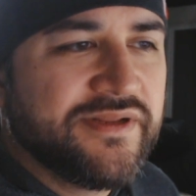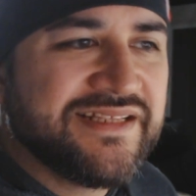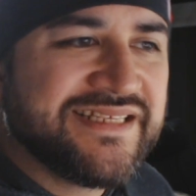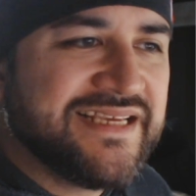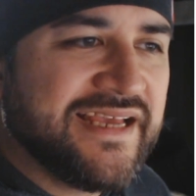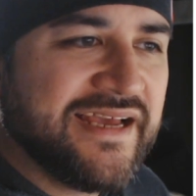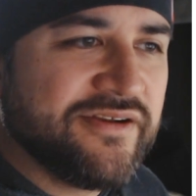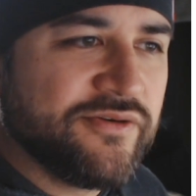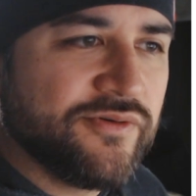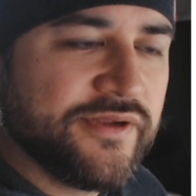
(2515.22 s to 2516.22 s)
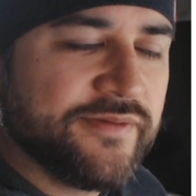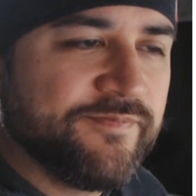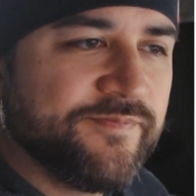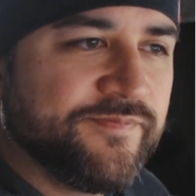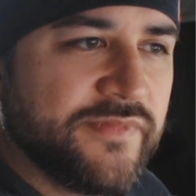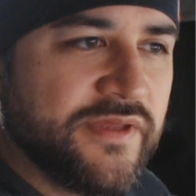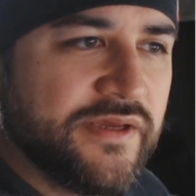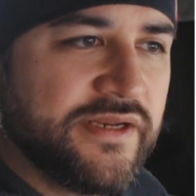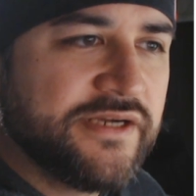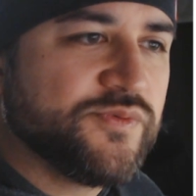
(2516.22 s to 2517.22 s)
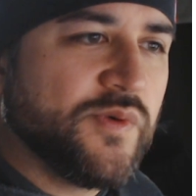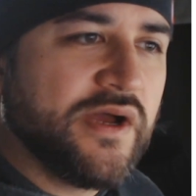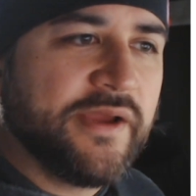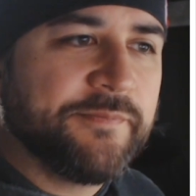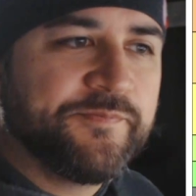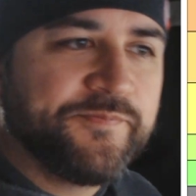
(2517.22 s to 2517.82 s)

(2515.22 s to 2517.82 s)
C category. And here's why.